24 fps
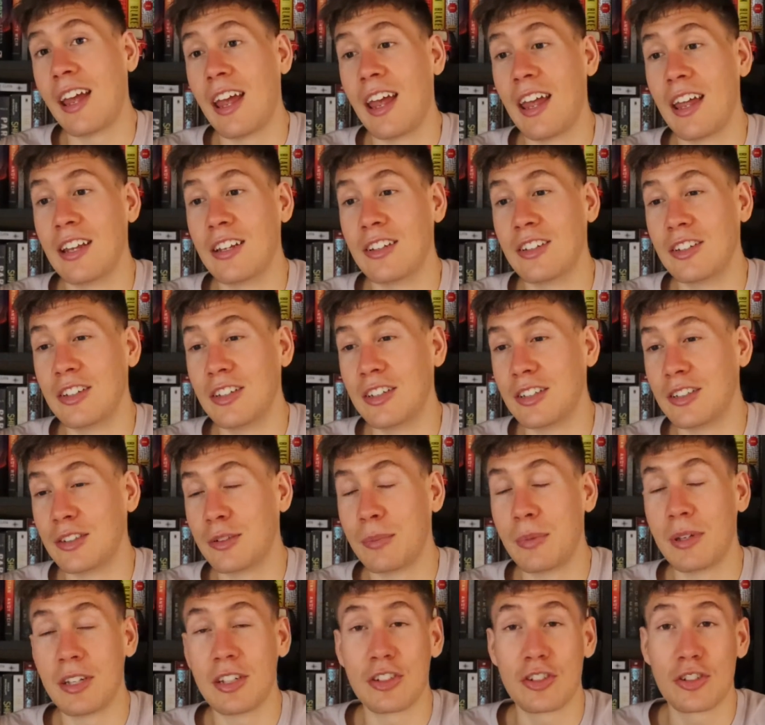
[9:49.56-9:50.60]
and she's
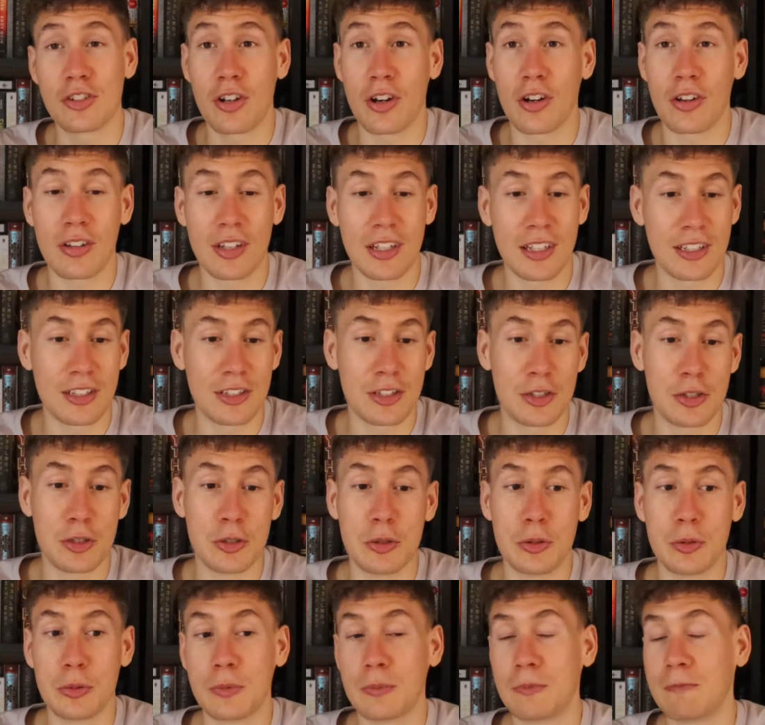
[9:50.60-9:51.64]
been struggling
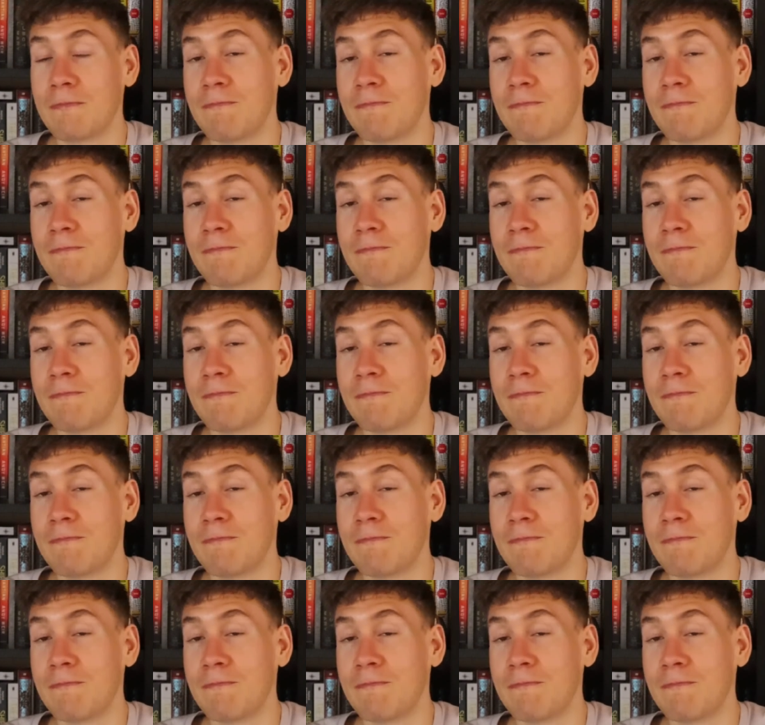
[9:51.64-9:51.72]
to